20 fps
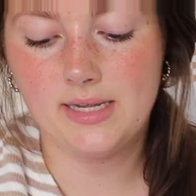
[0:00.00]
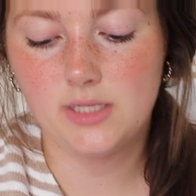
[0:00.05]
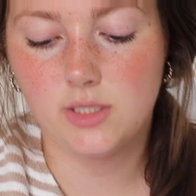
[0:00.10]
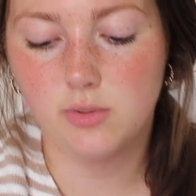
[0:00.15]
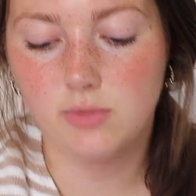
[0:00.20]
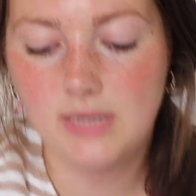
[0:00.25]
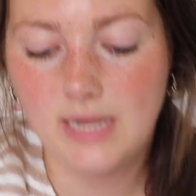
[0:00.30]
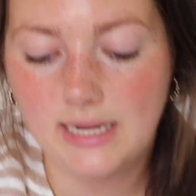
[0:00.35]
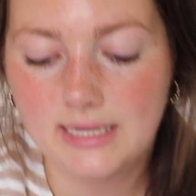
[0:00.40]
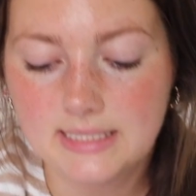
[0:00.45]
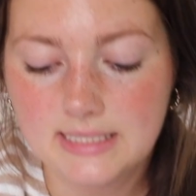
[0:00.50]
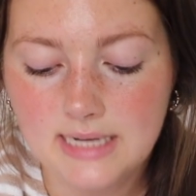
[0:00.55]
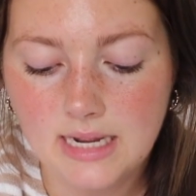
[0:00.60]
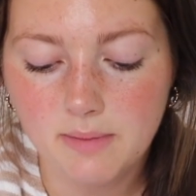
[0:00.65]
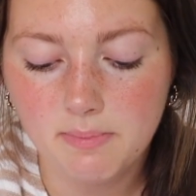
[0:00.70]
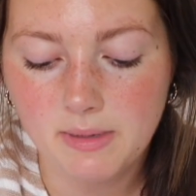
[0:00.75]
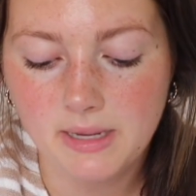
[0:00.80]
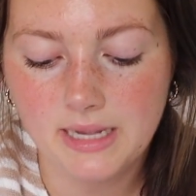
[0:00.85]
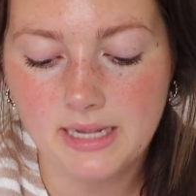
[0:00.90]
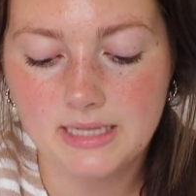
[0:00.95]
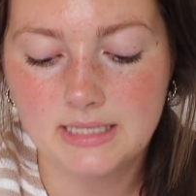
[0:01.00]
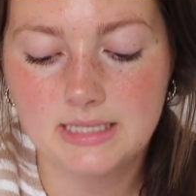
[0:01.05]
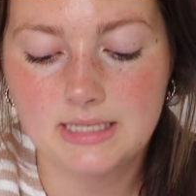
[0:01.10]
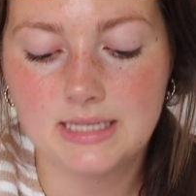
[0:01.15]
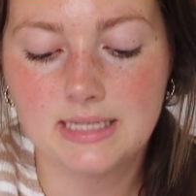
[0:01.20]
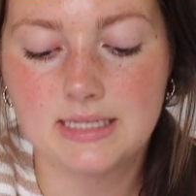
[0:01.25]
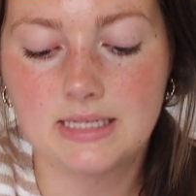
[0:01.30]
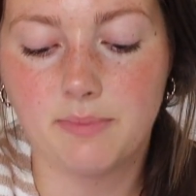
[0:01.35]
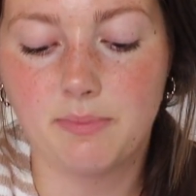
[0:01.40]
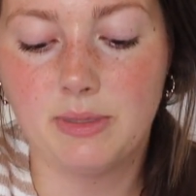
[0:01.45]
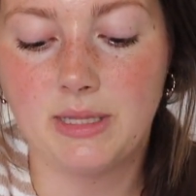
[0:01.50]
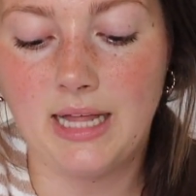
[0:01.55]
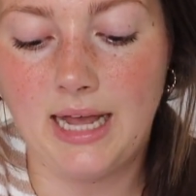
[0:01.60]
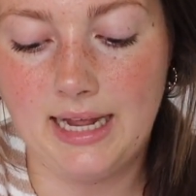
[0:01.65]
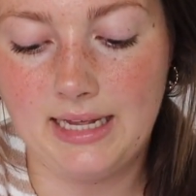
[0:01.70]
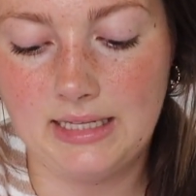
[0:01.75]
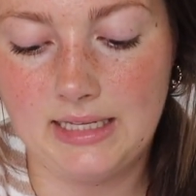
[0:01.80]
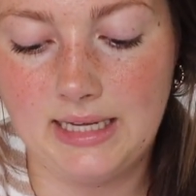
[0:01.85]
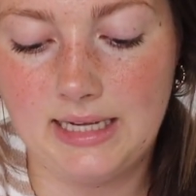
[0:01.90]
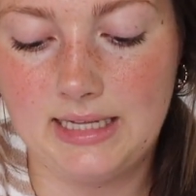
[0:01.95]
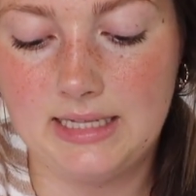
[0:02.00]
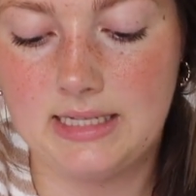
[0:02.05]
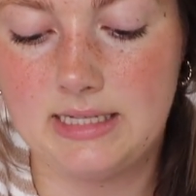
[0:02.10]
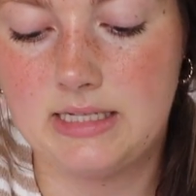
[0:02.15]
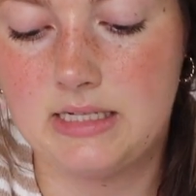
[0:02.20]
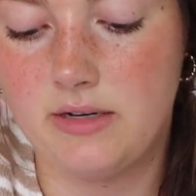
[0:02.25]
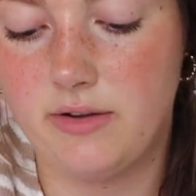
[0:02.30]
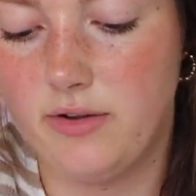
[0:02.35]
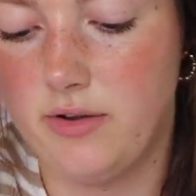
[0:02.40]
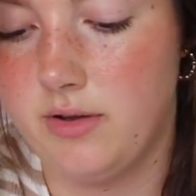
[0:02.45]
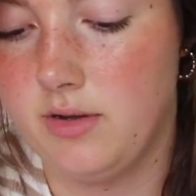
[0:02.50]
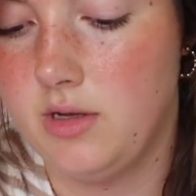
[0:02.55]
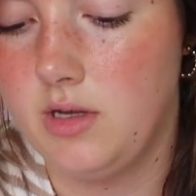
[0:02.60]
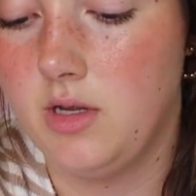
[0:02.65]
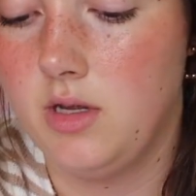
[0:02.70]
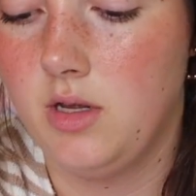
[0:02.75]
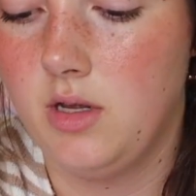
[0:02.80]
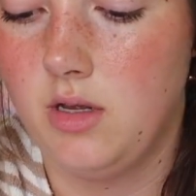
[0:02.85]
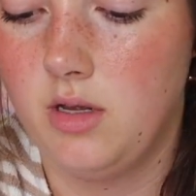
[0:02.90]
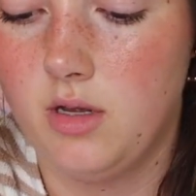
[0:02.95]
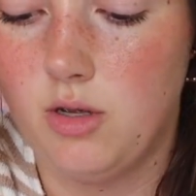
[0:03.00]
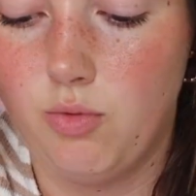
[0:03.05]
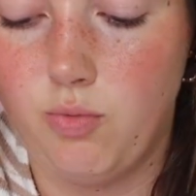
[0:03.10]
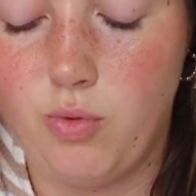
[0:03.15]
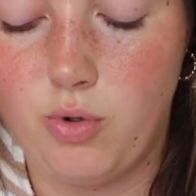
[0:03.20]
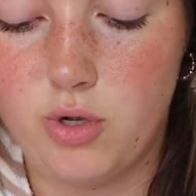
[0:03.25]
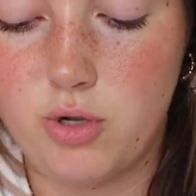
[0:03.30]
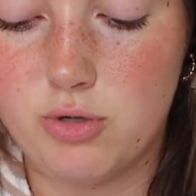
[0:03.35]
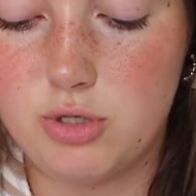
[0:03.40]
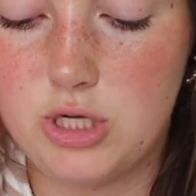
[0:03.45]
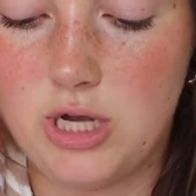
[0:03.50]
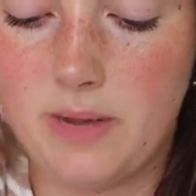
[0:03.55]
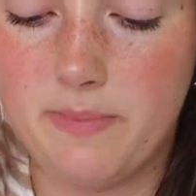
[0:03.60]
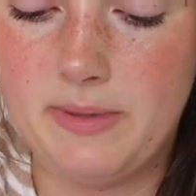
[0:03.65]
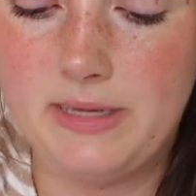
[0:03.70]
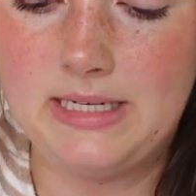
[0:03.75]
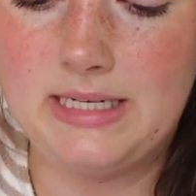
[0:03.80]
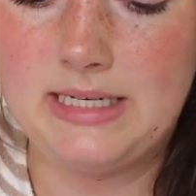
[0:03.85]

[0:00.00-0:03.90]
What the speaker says: So next up is the supply list. We'll go shopping